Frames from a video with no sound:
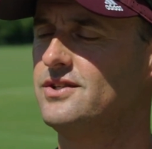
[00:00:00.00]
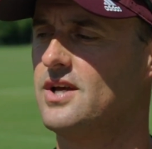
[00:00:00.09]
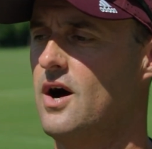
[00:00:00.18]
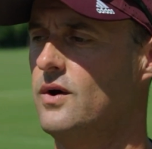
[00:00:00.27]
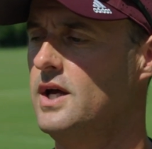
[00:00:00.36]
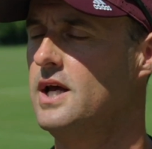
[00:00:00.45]

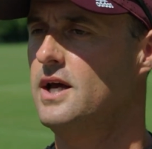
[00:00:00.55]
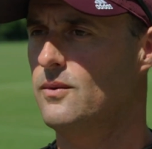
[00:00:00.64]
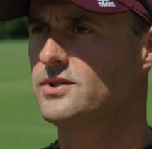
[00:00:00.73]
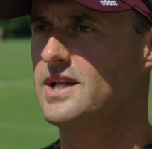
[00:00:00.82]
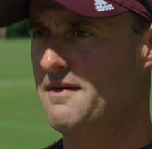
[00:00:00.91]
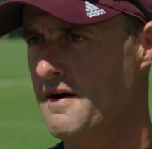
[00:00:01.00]
So
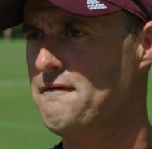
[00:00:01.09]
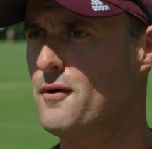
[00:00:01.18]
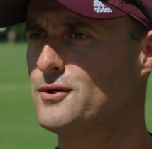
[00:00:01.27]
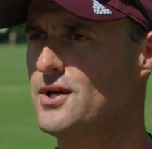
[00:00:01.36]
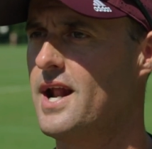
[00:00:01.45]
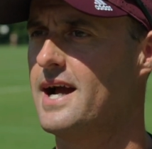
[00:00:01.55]
we'll still have our
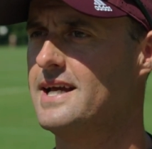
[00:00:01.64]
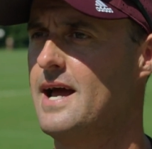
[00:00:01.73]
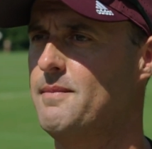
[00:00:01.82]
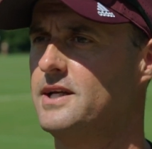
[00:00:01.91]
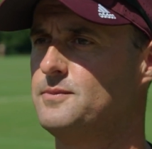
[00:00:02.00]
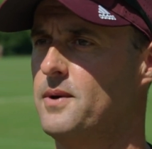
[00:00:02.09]
focus on
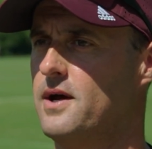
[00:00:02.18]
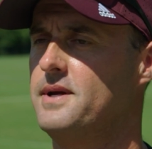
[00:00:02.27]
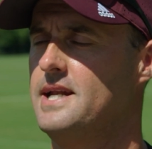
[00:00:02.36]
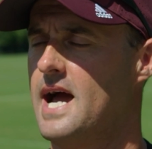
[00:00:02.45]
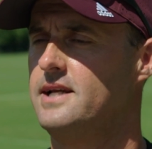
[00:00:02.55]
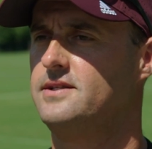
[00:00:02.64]
academics, but it'll
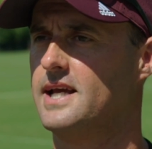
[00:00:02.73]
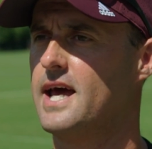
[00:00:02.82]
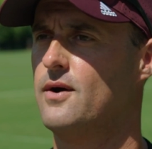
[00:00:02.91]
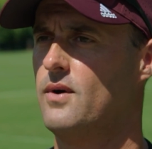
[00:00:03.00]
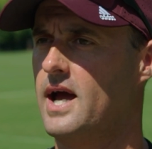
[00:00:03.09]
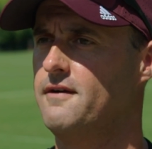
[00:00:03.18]
be nice to
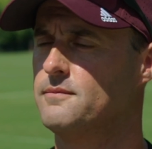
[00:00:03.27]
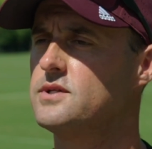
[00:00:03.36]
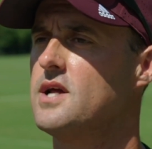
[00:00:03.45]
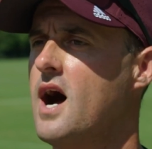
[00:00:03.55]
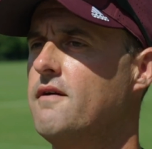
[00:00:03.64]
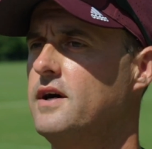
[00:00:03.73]
get away from
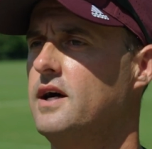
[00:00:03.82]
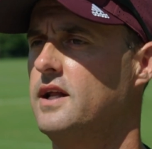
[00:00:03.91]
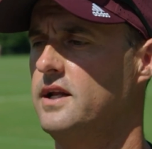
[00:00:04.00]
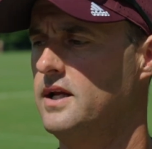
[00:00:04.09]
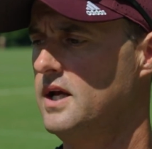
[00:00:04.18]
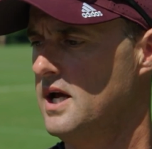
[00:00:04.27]
Starkville